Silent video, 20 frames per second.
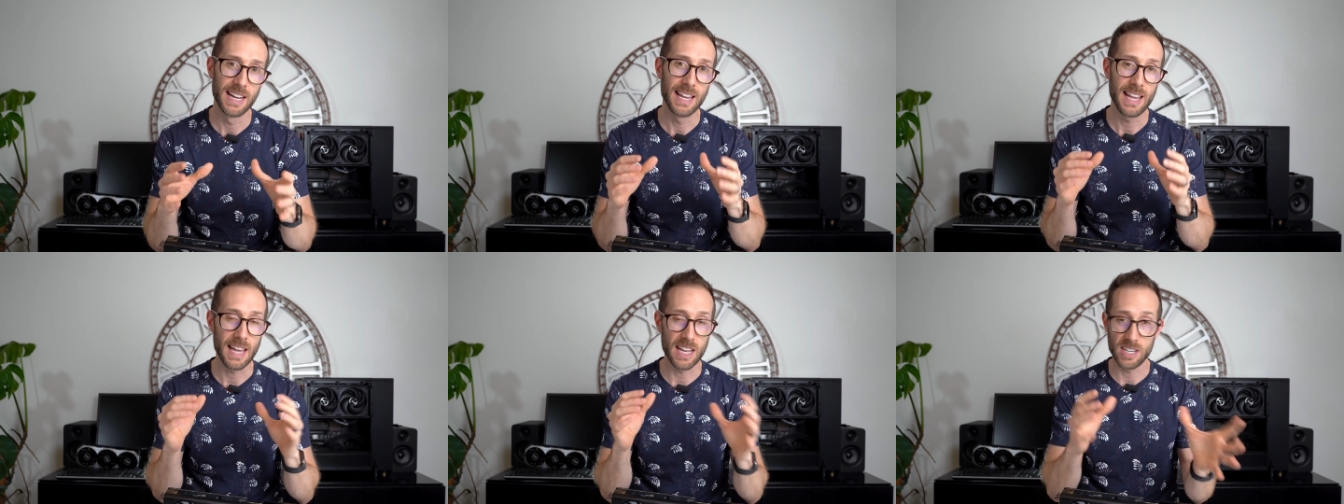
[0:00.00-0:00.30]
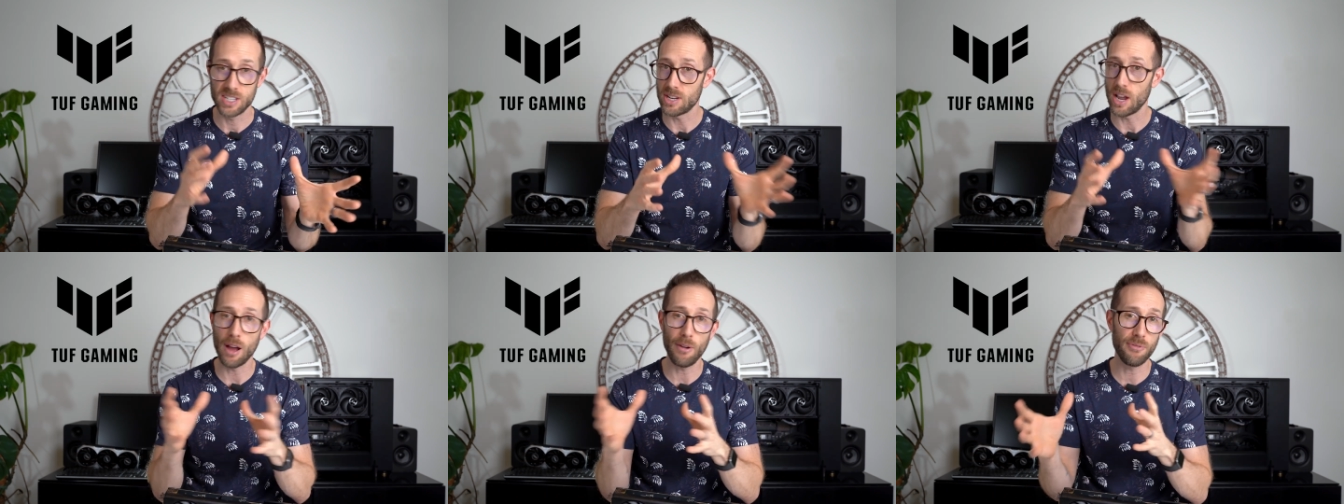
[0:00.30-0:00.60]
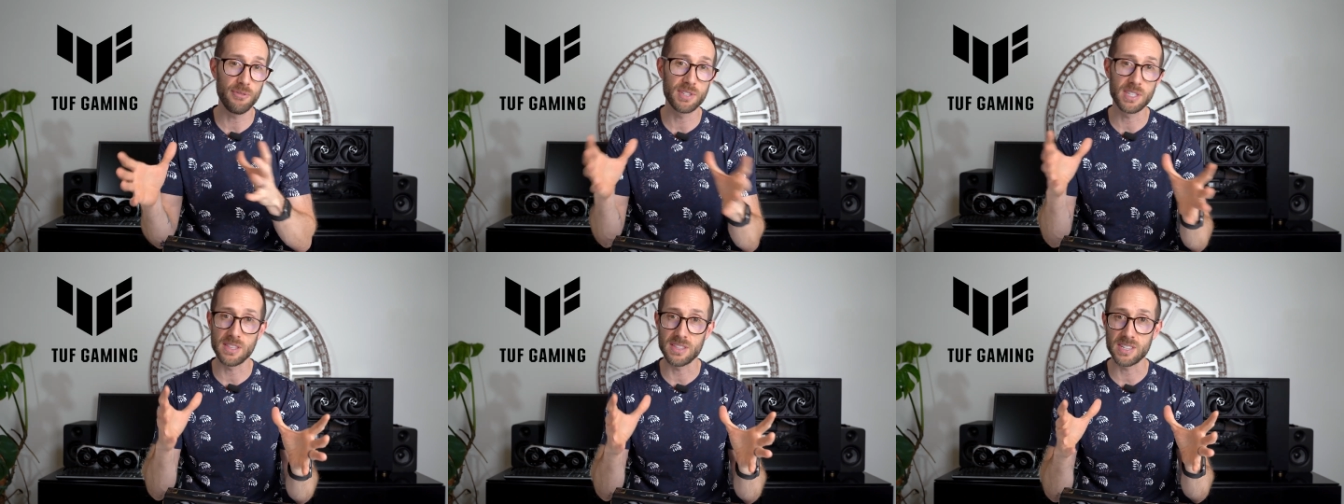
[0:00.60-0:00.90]
and
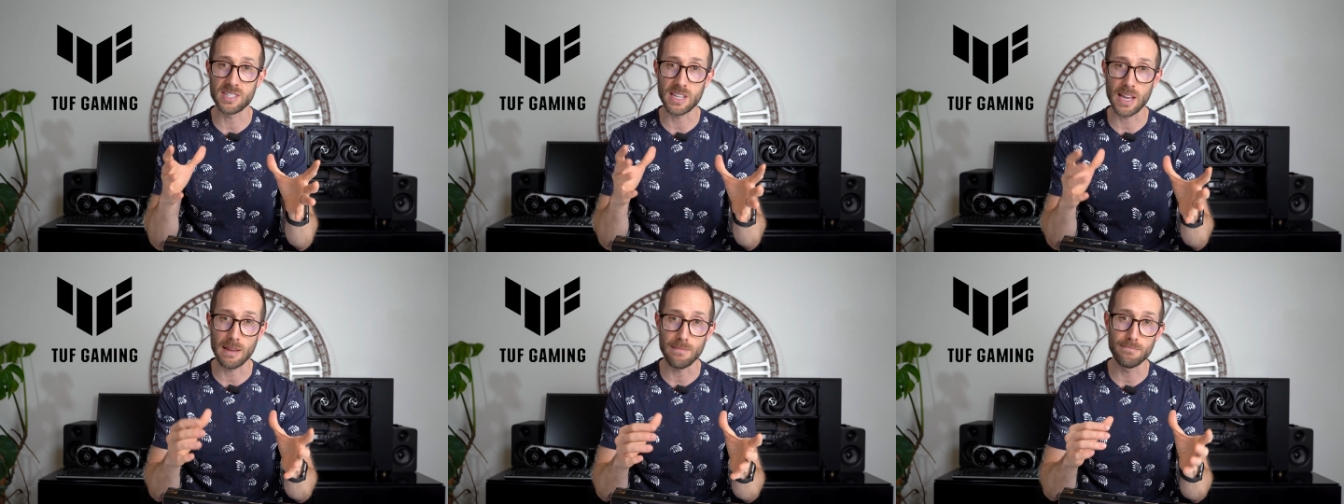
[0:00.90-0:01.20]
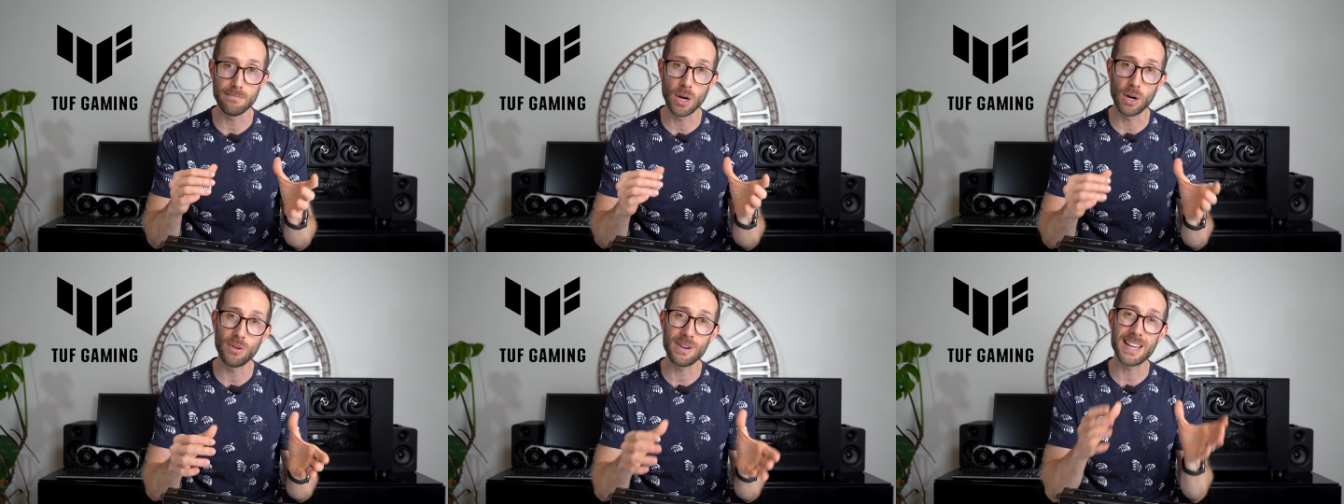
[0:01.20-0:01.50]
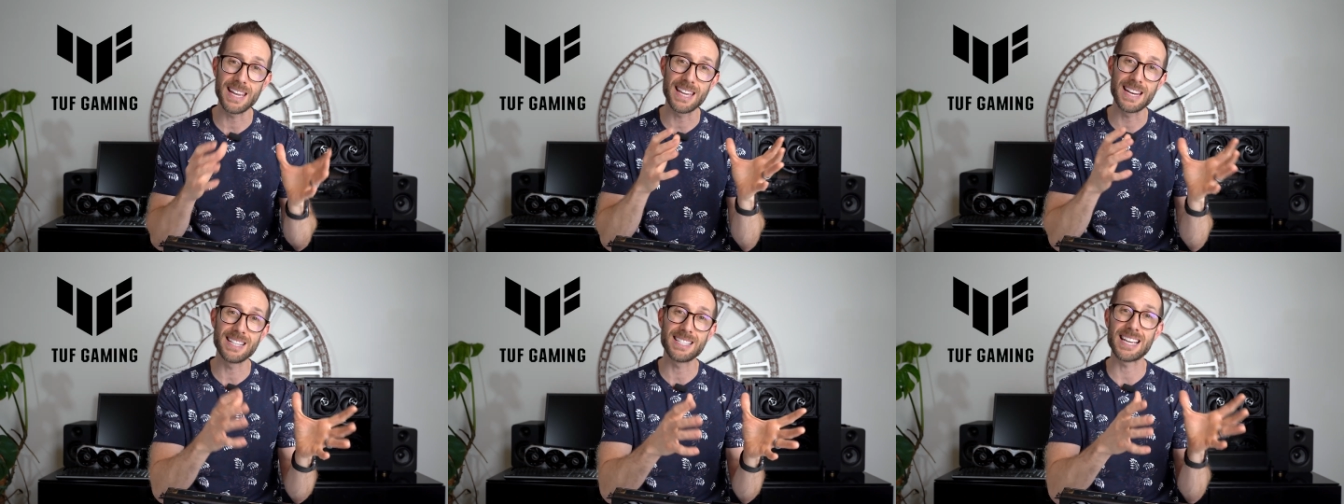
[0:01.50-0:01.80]
Tough is in the same boat.
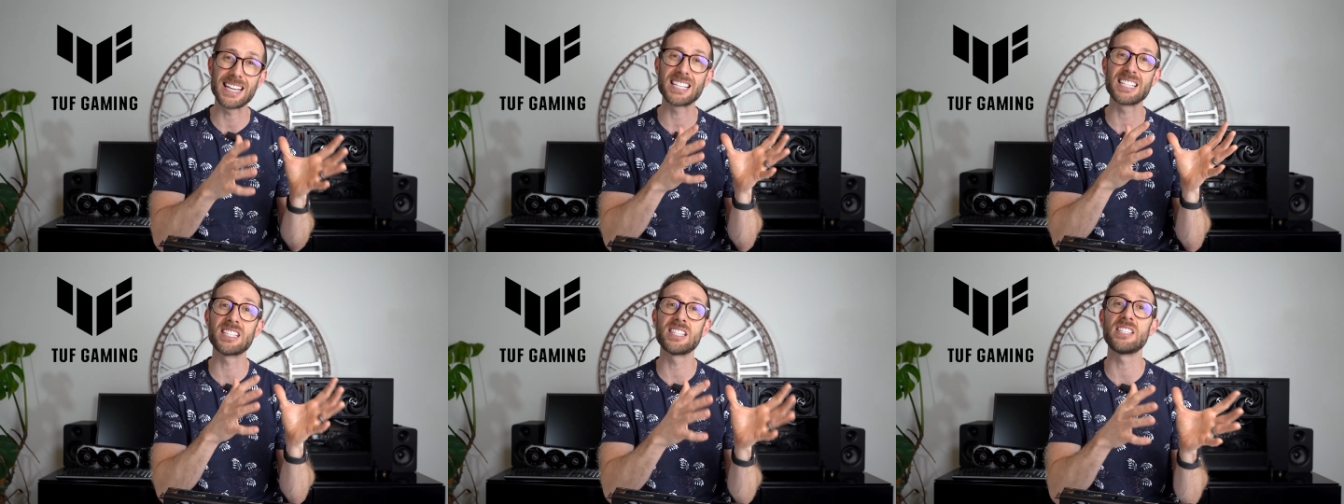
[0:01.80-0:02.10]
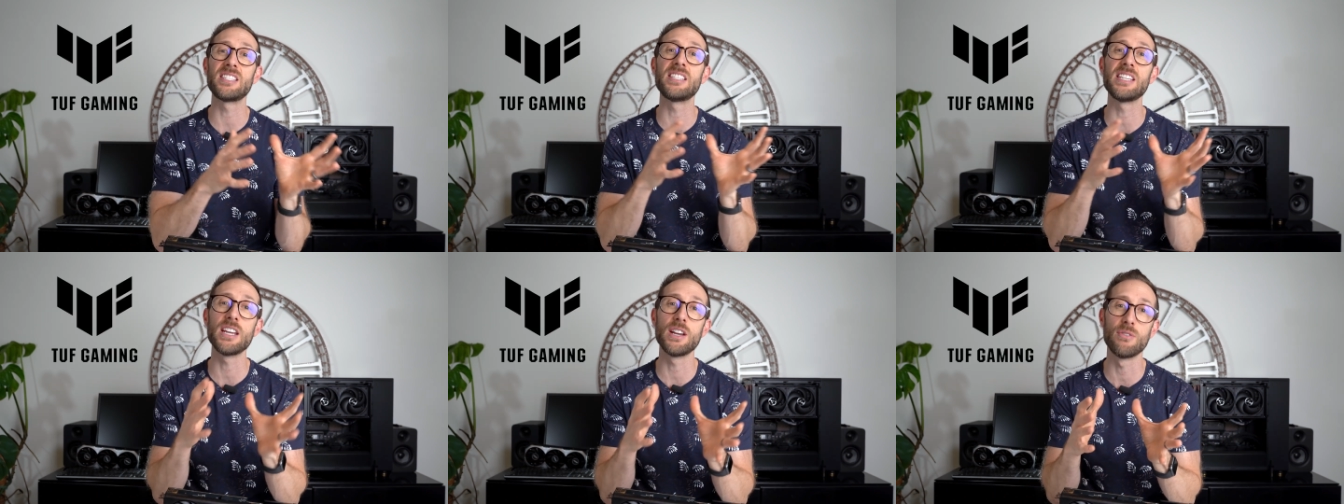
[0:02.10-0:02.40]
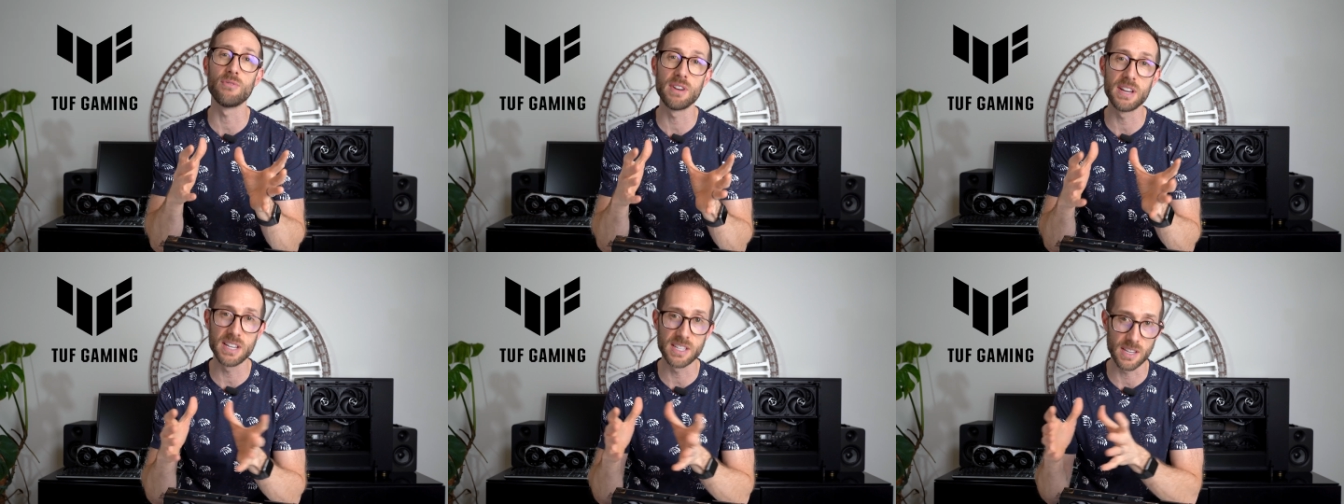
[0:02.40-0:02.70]
It is a
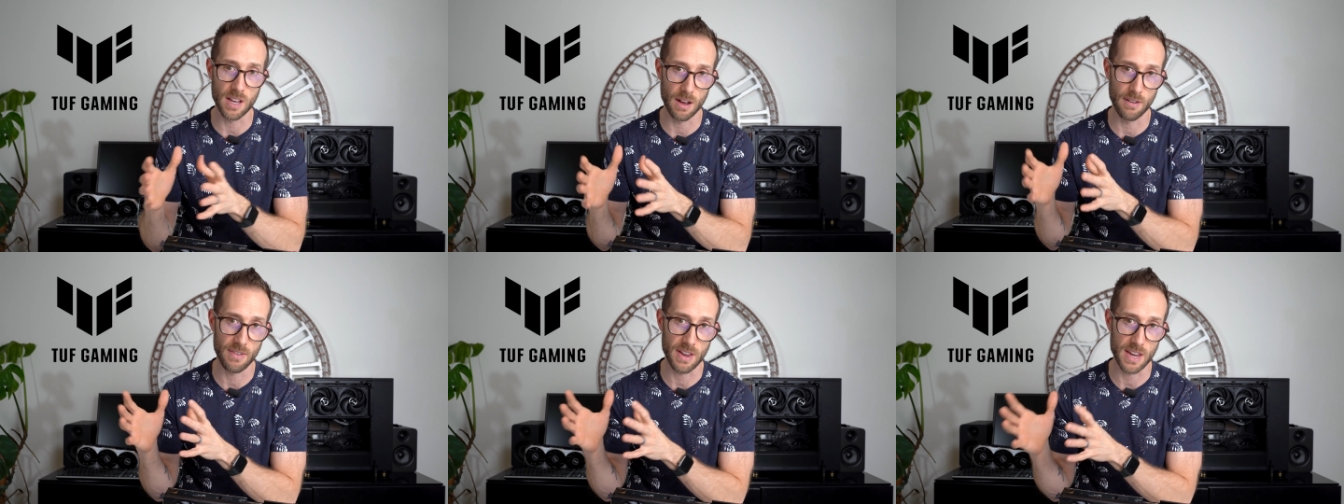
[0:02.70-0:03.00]
series of